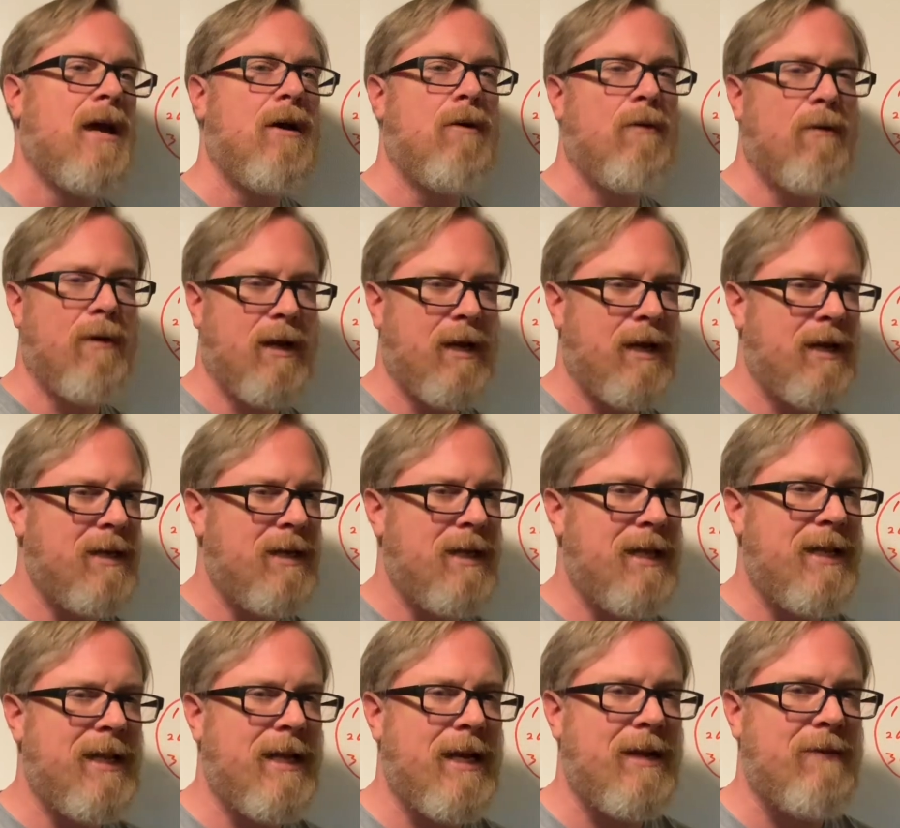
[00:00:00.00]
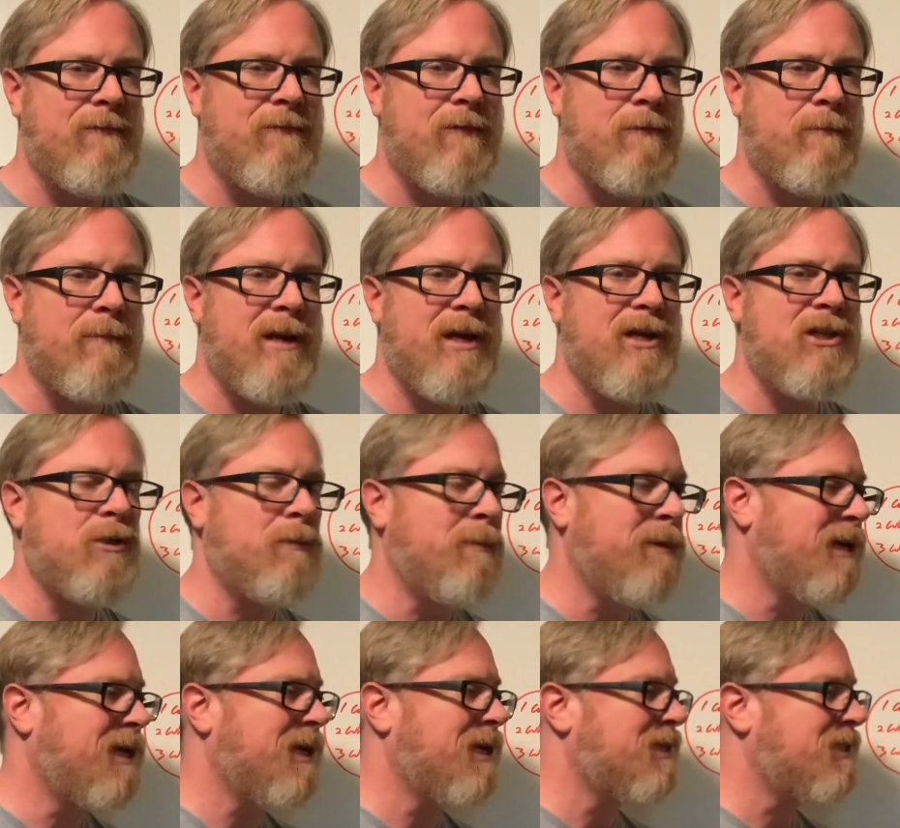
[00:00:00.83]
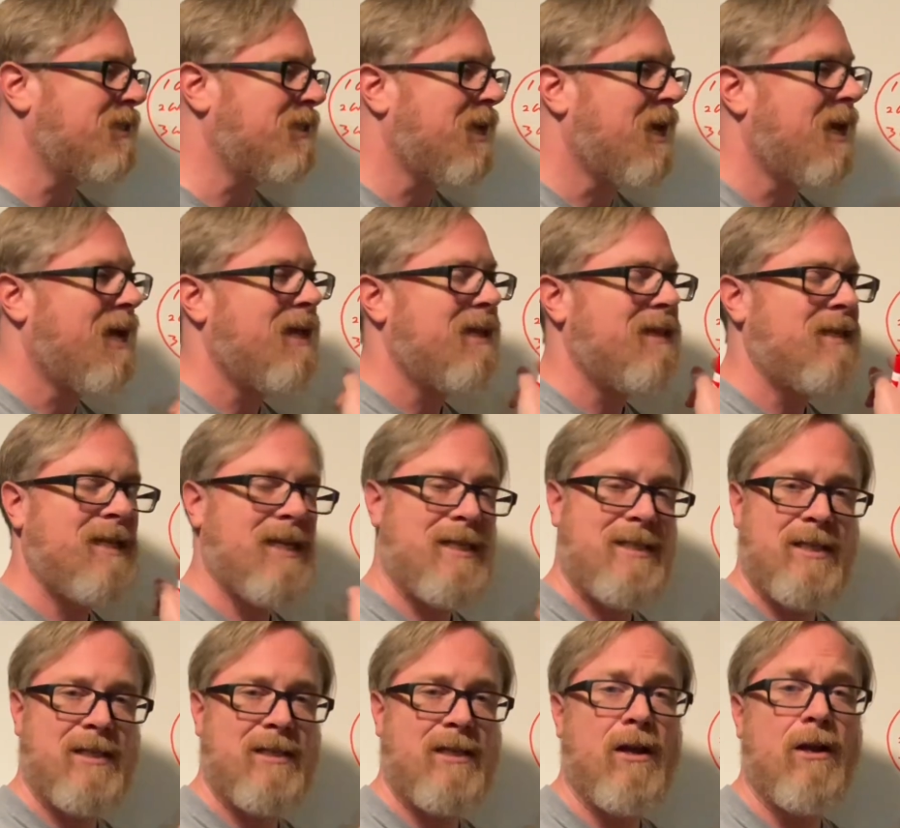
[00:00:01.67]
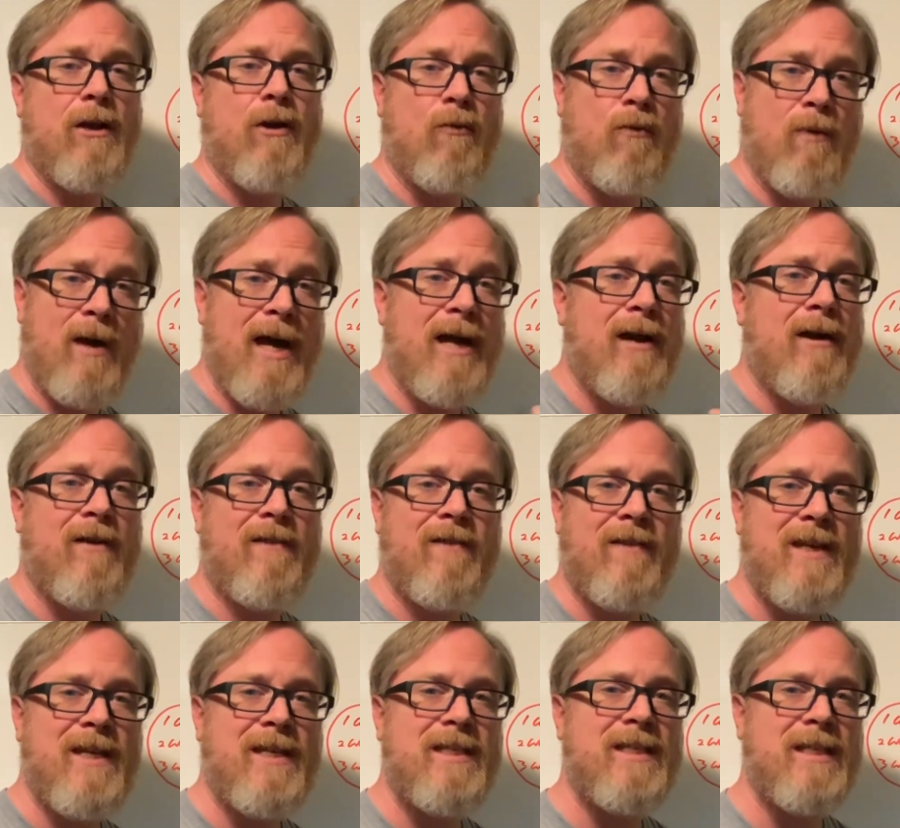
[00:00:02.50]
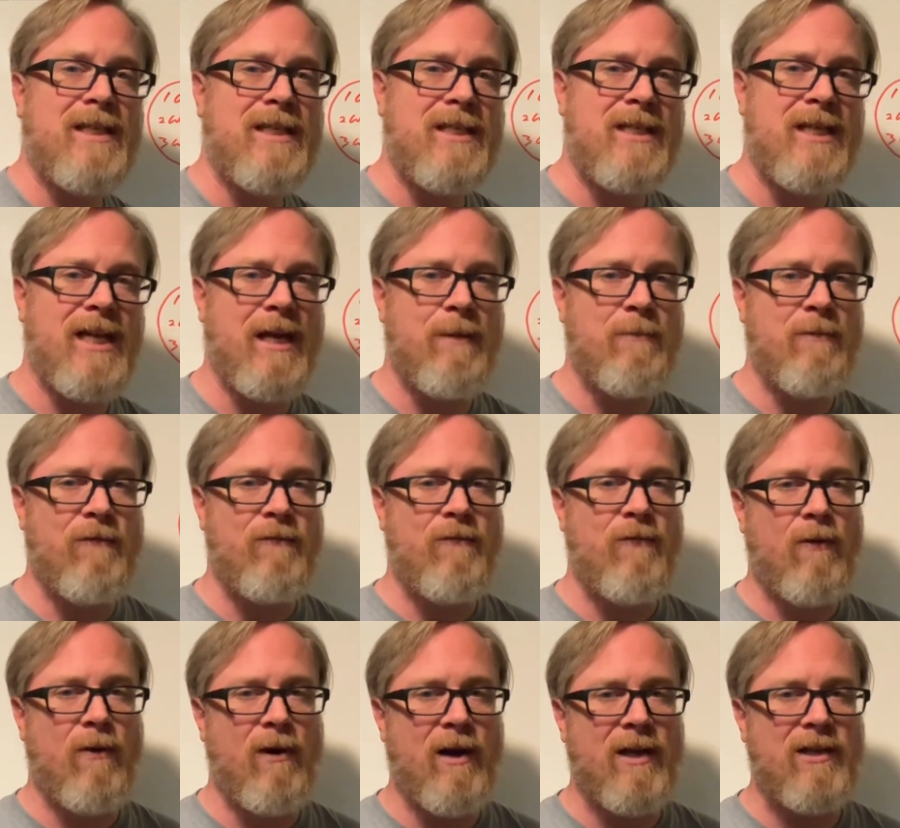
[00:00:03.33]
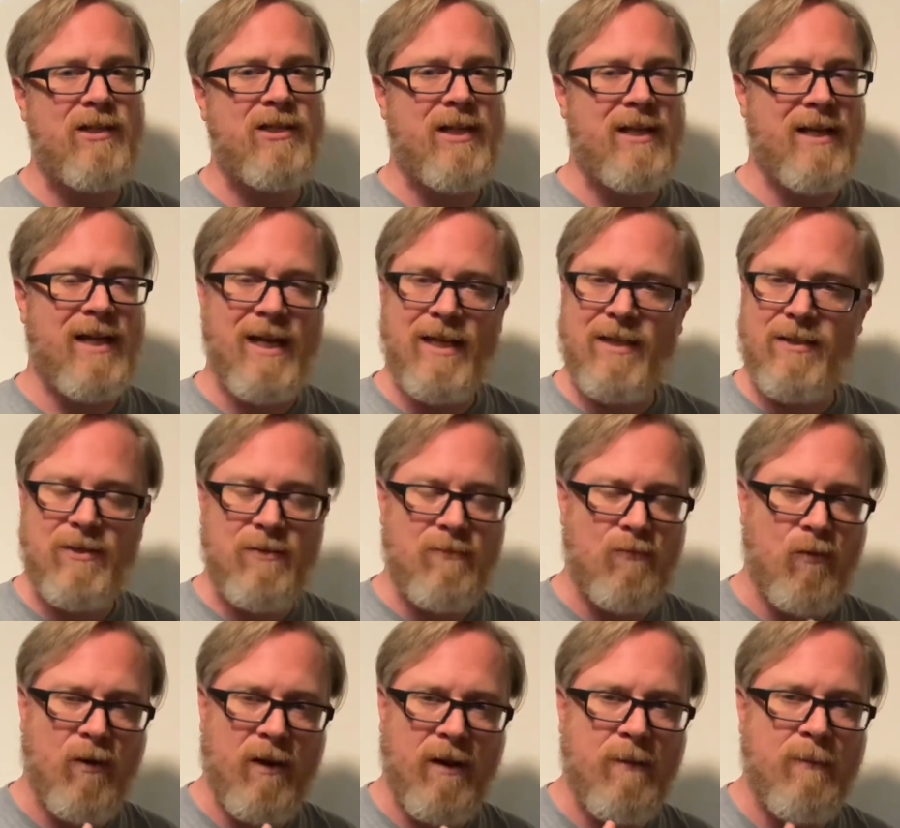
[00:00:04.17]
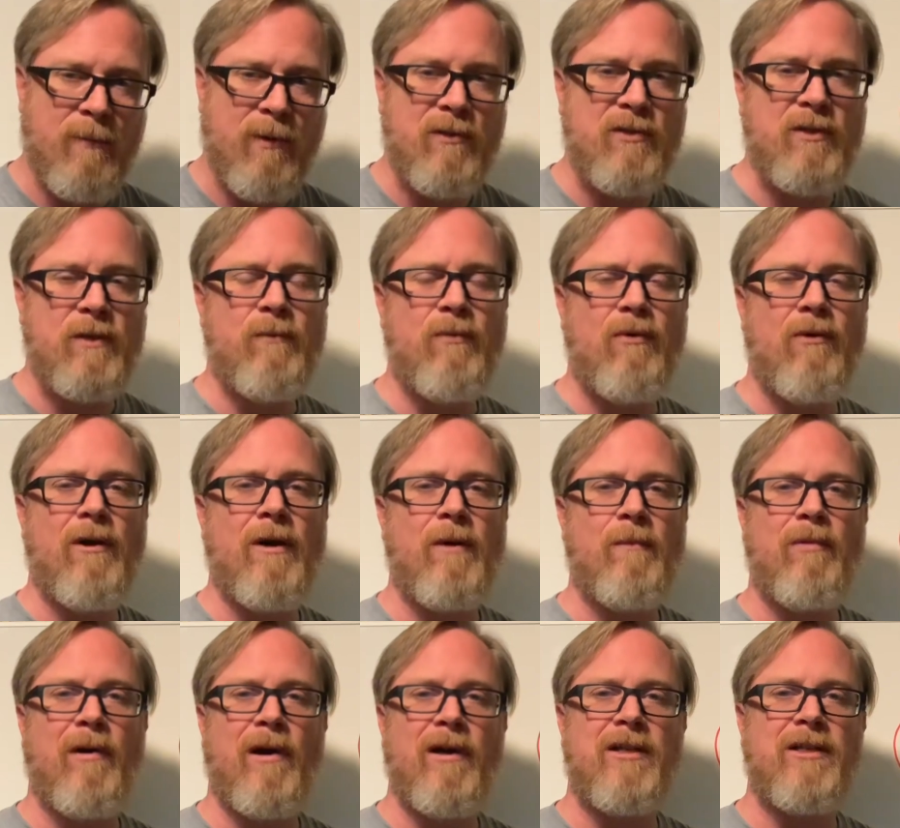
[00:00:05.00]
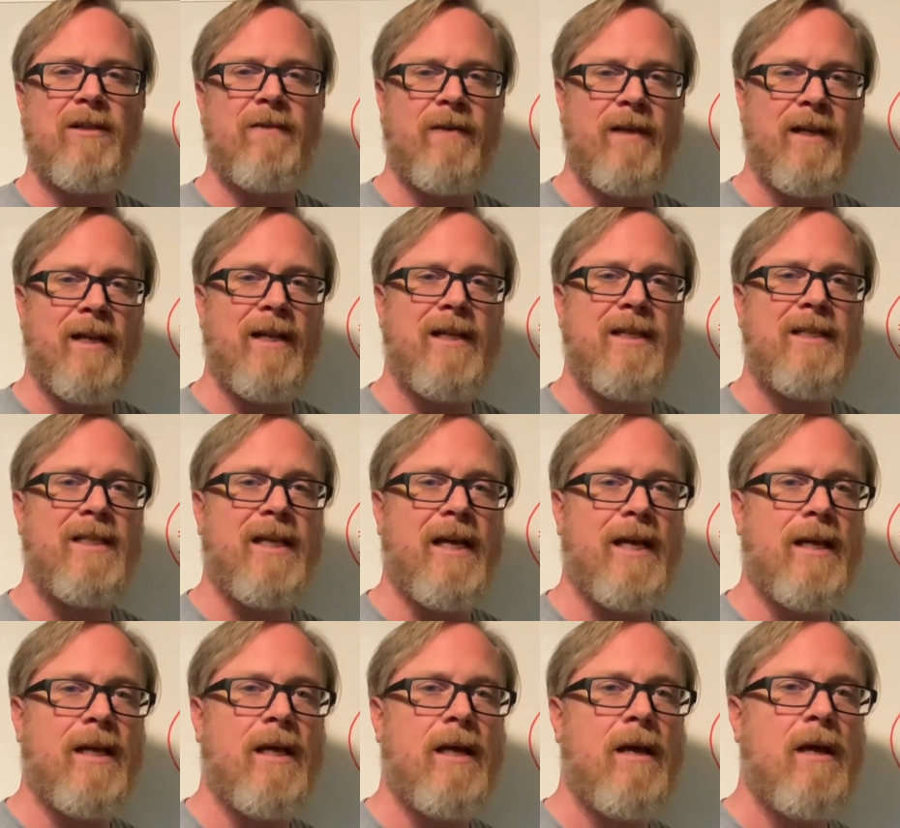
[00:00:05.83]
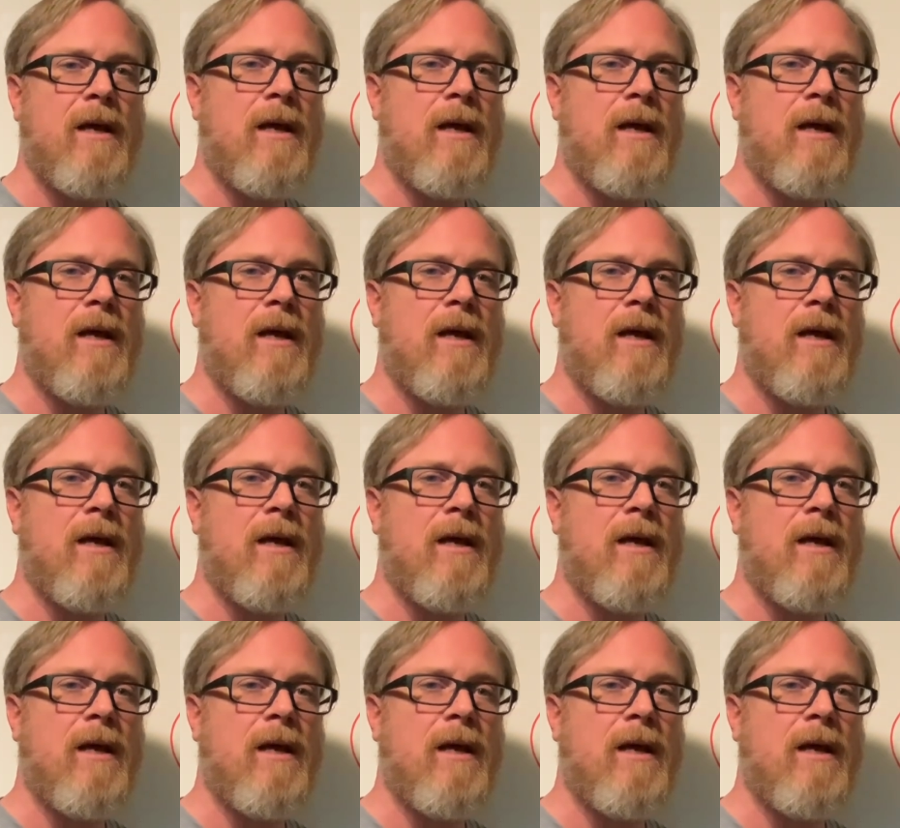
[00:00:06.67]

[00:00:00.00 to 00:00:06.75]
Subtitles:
We're going to need that information because this is going to write our thesis statement for us, and that's one of the most important parts of an essay.